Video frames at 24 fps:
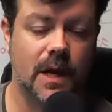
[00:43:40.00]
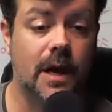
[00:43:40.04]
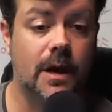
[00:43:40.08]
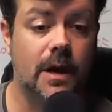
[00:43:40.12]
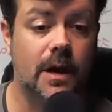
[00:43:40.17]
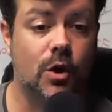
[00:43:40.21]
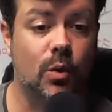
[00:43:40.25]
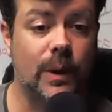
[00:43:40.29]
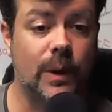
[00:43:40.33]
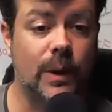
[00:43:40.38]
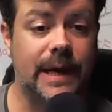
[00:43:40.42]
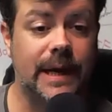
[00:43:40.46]

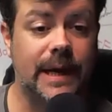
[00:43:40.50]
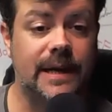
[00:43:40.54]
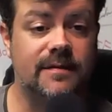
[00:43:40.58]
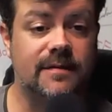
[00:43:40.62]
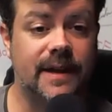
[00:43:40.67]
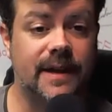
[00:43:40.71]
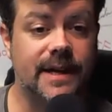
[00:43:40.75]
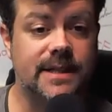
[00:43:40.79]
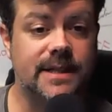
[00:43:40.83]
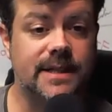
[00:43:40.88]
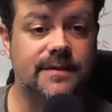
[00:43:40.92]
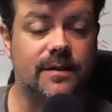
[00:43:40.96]
Great
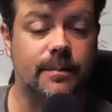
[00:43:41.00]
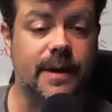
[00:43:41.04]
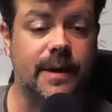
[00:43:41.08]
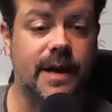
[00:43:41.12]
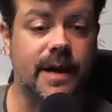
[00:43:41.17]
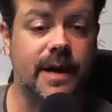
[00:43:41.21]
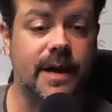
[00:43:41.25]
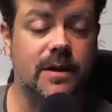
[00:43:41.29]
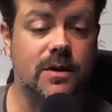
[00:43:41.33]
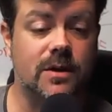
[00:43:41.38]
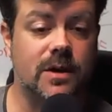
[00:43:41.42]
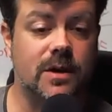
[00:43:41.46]
advice from
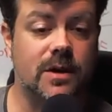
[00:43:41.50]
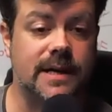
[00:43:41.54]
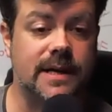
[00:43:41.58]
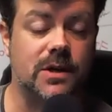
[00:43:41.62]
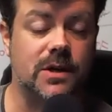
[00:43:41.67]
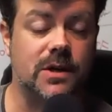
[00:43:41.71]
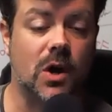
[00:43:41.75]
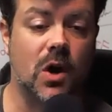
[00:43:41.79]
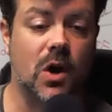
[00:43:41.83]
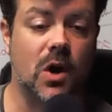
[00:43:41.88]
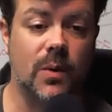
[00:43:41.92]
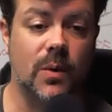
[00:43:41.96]
Heather, as
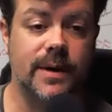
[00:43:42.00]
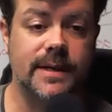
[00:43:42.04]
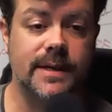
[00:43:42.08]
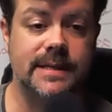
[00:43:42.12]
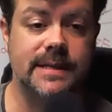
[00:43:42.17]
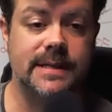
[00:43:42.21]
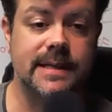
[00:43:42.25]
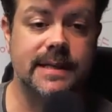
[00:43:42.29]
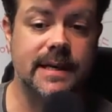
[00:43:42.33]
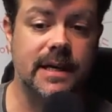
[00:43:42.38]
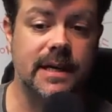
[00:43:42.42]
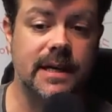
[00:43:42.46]
always.
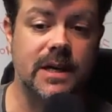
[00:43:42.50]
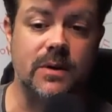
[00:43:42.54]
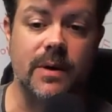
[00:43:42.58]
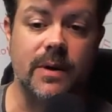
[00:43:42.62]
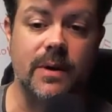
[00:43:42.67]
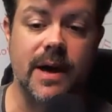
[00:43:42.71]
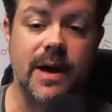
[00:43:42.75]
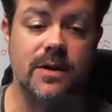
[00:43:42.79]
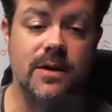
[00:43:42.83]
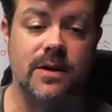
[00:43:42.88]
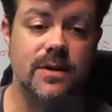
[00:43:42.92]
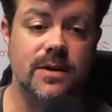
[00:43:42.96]
Thank you,
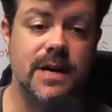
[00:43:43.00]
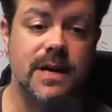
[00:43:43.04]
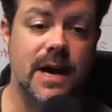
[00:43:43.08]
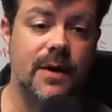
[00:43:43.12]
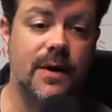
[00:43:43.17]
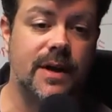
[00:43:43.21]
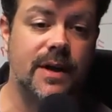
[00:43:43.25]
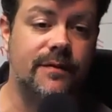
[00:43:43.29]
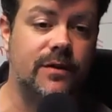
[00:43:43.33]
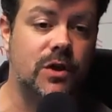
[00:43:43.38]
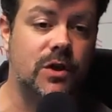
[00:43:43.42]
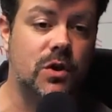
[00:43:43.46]
Heather. Now,
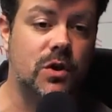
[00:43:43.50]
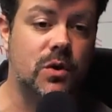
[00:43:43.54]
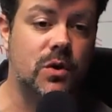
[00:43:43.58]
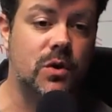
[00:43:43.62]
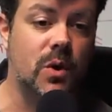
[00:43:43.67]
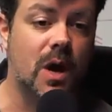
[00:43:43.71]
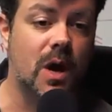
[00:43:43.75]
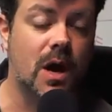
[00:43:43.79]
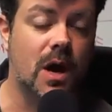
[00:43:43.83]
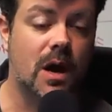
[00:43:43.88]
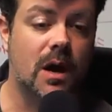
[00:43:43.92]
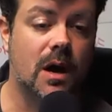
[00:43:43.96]
if you
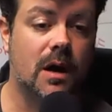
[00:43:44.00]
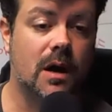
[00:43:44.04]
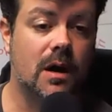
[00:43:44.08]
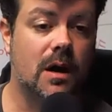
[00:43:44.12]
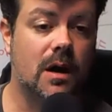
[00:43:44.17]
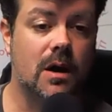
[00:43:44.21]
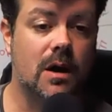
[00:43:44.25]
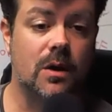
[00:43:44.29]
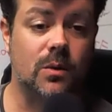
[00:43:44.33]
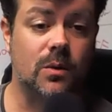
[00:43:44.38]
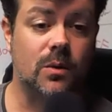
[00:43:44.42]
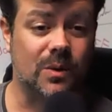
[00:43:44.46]

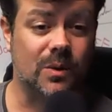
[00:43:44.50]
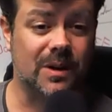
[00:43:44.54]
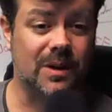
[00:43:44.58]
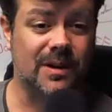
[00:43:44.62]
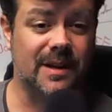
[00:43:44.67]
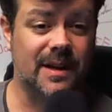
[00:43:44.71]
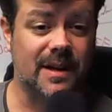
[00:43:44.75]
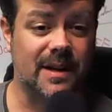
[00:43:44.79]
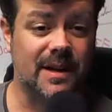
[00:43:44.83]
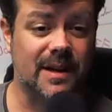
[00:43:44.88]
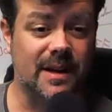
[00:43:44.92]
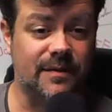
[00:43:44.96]
are
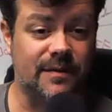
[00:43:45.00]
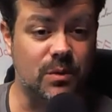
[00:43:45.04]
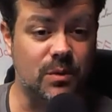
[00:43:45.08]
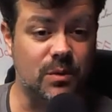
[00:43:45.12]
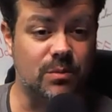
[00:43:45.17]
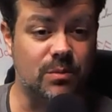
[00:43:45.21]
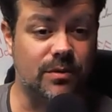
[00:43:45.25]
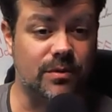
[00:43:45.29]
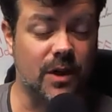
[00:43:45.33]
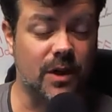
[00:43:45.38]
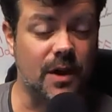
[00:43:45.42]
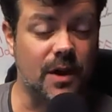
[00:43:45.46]
If you
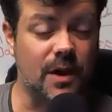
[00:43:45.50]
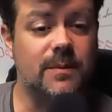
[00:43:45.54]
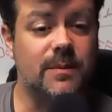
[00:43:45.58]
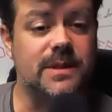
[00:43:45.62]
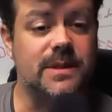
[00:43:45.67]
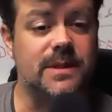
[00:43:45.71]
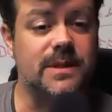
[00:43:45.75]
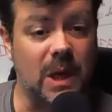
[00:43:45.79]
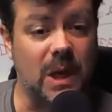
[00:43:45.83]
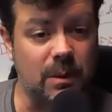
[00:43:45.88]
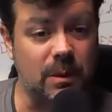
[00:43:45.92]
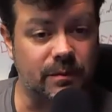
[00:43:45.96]
thought that was
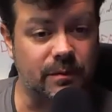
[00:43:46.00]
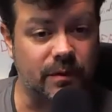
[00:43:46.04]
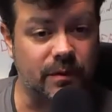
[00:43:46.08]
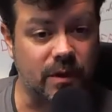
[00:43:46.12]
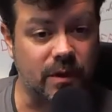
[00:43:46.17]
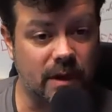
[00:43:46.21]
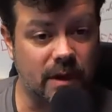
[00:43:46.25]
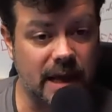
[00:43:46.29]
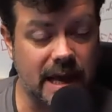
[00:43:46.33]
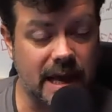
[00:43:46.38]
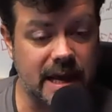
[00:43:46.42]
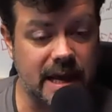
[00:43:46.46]
helpful
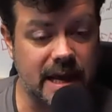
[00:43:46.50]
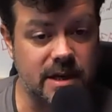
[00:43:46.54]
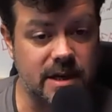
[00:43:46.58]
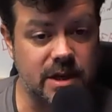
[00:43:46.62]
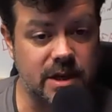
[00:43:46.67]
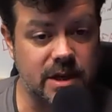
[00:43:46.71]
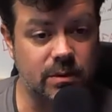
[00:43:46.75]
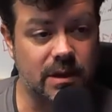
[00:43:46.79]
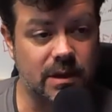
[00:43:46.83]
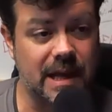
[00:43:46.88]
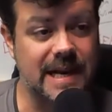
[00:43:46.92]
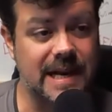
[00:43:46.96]
and
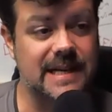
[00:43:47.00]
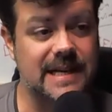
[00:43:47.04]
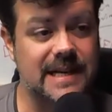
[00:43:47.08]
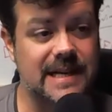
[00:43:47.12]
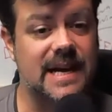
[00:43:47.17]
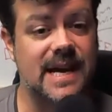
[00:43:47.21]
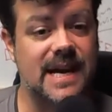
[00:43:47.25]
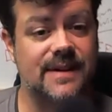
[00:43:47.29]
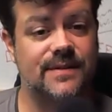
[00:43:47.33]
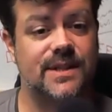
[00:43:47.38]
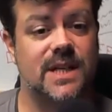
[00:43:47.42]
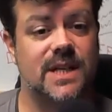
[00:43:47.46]
you'd like to
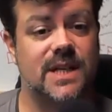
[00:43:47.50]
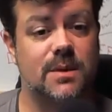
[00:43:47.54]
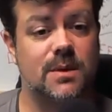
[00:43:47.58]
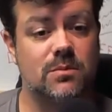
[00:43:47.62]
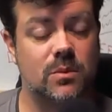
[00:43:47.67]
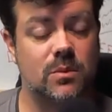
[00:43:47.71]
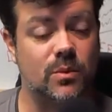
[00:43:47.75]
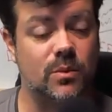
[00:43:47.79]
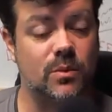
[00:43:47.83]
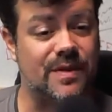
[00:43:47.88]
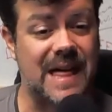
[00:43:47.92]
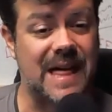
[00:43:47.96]
have someone
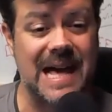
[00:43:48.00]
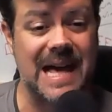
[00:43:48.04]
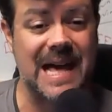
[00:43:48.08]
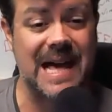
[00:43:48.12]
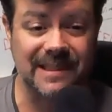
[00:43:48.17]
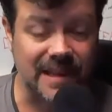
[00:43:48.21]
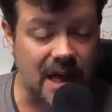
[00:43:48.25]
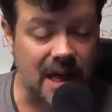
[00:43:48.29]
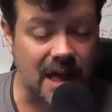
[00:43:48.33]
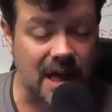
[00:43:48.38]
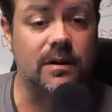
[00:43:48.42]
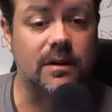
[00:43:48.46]
with that
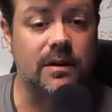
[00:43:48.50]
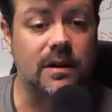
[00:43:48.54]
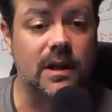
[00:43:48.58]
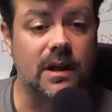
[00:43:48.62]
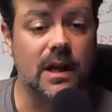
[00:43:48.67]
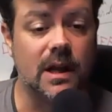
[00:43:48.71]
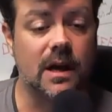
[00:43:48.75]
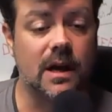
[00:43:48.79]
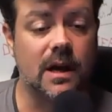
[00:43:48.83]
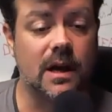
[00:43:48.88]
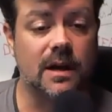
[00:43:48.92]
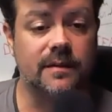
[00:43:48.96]
level
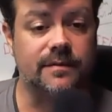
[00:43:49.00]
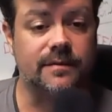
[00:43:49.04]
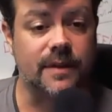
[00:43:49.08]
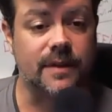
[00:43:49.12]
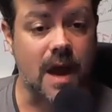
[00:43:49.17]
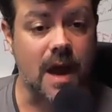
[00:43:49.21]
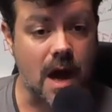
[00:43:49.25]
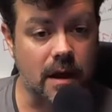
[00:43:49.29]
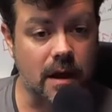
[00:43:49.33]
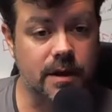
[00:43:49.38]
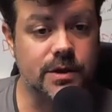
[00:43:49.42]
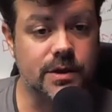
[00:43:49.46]
of
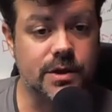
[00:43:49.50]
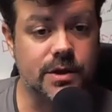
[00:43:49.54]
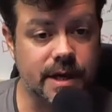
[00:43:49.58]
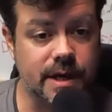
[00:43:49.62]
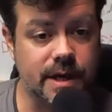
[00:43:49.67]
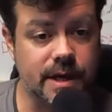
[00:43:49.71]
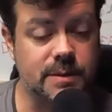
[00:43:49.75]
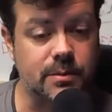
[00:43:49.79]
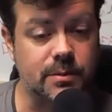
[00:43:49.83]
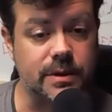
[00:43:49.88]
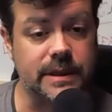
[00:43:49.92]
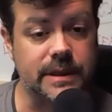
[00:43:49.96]
knowledge and
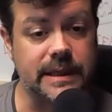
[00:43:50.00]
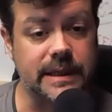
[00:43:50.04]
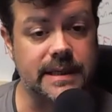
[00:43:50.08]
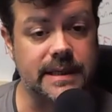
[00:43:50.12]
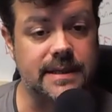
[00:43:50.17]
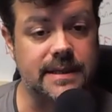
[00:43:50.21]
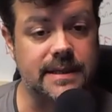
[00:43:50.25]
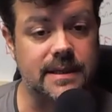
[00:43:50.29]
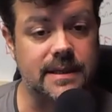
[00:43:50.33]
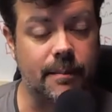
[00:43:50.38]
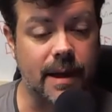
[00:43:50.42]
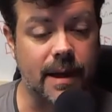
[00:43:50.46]

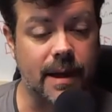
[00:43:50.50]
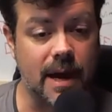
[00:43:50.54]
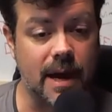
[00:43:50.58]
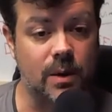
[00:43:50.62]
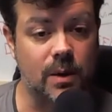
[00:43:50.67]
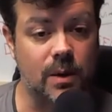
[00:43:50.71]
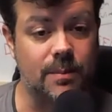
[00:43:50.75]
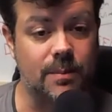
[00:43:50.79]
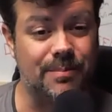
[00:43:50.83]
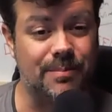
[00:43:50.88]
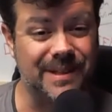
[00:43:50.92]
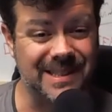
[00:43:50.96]
expertise
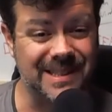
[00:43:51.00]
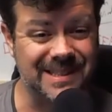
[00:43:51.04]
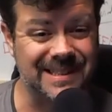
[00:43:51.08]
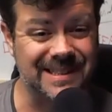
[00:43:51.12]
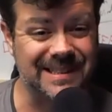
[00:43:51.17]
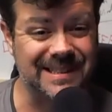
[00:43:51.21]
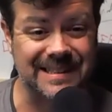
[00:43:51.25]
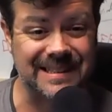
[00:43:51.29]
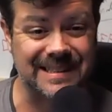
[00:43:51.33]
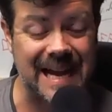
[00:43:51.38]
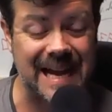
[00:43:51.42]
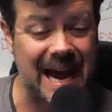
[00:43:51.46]
about
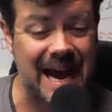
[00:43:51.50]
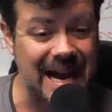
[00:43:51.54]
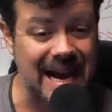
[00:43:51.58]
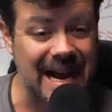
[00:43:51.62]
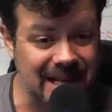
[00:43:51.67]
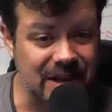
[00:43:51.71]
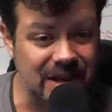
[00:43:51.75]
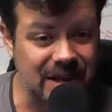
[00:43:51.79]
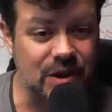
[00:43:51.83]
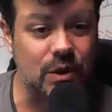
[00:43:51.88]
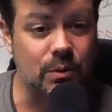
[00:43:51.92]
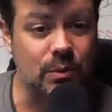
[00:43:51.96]
business
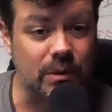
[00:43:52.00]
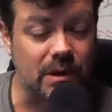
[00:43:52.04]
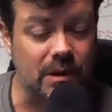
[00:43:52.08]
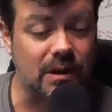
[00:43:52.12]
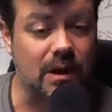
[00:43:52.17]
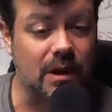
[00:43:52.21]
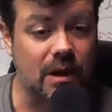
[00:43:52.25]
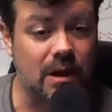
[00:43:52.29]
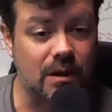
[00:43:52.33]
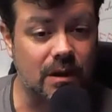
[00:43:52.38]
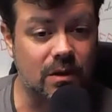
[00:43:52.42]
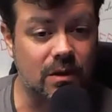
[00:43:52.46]
guiding you
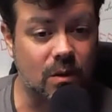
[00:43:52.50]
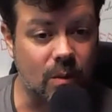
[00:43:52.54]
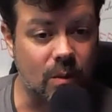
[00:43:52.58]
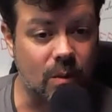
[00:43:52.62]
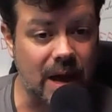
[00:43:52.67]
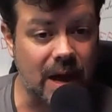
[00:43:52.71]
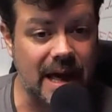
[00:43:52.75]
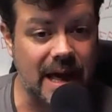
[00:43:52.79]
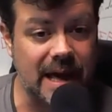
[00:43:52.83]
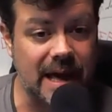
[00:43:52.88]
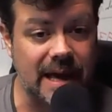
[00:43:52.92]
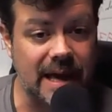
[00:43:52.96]
along the
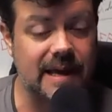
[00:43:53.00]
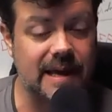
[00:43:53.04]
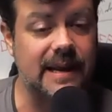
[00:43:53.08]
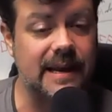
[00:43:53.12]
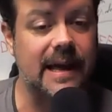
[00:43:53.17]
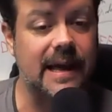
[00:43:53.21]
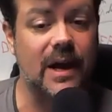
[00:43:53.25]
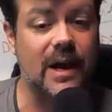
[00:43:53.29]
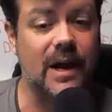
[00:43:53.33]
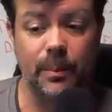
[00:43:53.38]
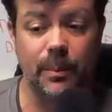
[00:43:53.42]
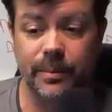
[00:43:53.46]
way and
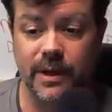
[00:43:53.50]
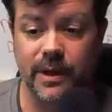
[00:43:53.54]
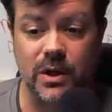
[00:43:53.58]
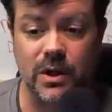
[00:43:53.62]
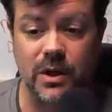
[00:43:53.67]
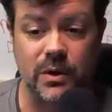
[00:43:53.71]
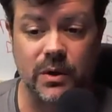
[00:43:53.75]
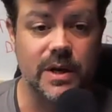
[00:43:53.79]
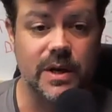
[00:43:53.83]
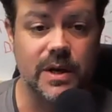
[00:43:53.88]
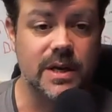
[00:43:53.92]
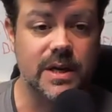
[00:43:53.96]
helping you
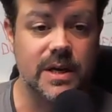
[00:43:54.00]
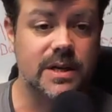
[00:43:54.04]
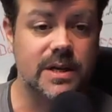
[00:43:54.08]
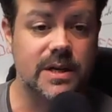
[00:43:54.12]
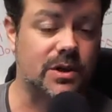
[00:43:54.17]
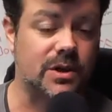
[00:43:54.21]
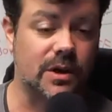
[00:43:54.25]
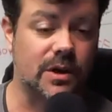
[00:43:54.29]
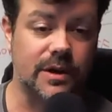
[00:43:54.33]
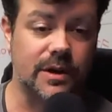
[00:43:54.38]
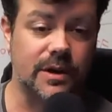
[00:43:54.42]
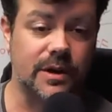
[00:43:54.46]
to
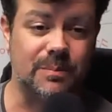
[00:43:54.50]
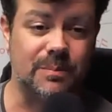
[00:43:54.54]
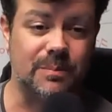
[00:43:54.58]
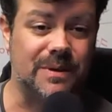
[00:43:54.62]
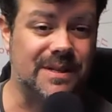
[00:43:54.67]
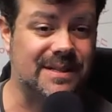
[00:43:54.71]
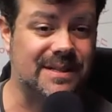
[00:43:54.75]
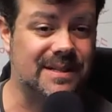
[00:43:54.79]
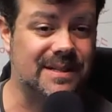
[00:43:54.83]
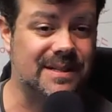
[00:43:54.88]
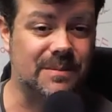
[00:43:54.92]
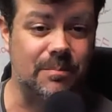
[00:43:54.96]
start your
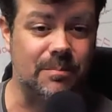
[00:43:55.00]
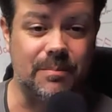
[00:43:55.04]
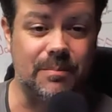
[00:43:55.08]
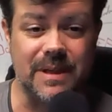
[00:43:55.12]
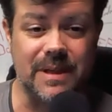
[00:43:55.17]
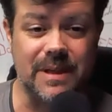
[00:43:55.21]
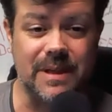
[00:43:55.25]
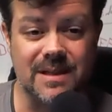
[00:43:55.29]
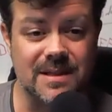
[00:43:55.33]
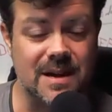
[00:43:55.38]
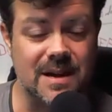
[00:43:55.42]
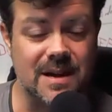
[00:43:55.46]
business and
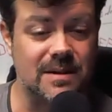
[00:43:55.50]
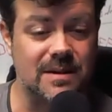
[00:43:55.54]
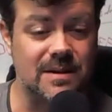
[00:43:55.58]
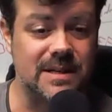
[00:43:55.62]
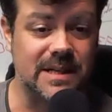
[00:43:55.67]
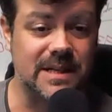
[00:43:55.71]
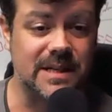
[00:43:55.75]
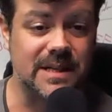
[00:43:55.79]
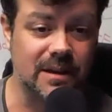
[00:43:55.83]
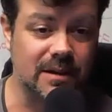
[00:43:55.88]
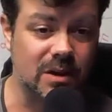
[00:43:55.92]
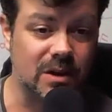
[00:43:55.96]
being there and
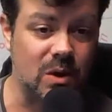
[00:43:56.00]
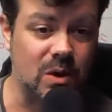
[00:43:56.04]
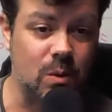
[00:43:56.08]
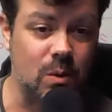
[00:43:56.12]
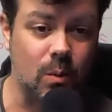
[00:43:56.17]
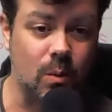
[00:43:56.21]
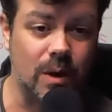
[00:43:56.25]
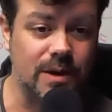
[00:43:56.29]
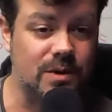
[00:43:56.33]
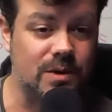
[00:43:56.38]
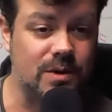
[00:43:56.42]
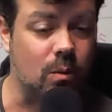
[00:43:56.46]
telling you
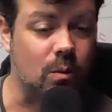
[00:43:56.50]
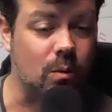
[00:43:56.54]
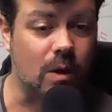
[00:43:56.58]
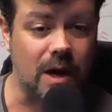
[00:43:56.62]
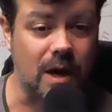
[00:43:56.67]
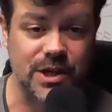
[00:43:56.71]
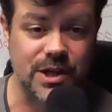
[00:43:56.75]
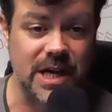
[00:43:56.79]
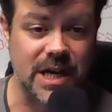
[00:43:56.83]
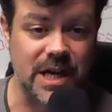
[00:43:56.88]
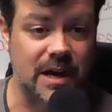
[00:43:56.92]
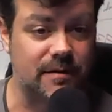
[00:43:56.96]
what to
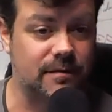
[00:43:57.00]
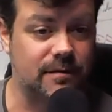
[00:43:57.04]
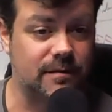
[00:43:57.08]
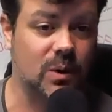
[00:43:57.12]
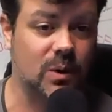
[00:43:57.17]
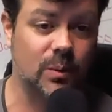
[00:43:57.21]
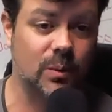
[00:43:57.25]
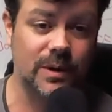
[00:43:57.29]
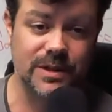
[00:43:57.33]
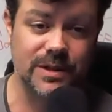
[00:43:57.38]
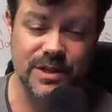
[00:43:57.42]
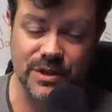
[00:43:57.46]
watch out for,
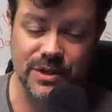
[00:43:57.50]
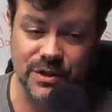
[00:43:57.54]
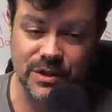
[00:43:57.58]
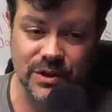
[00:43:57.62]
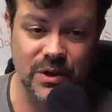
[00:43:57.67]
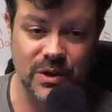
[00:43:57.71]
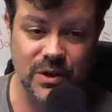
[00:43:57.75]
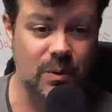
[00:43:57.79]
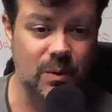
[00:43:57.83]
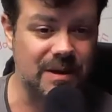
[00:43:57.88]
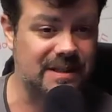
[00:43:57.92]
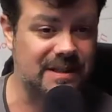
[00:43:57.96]
what to
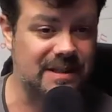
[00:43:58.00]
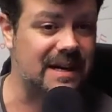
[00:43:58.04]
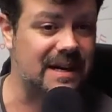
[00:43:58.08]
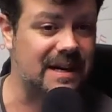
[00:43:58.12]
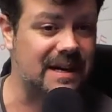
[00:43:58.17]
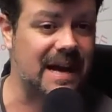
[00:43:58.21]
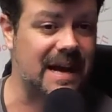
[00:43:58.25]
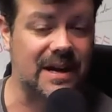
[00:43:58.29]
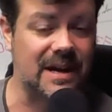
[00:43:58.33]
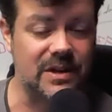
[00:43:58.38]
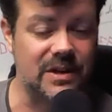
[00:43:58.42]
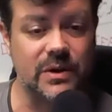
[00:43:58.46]
do, what to
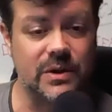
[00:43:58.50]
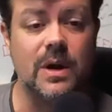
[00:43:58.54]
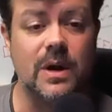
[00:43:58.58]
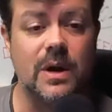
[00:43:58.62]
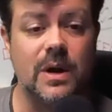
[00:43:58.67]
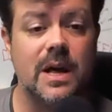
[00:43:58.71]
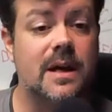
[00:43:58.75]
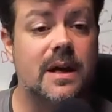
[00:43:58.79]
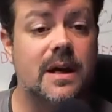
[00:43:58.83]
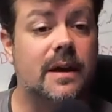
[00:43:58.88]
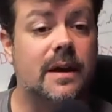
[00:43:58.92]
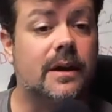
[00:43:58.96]
not do,
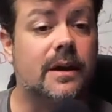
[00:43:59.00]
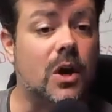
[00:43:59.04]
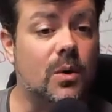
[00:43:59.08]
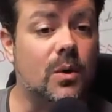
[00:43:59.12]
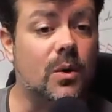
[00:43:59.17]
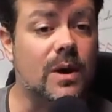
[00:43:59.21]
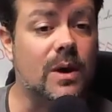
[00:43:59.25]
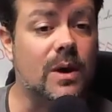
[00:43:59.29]
go to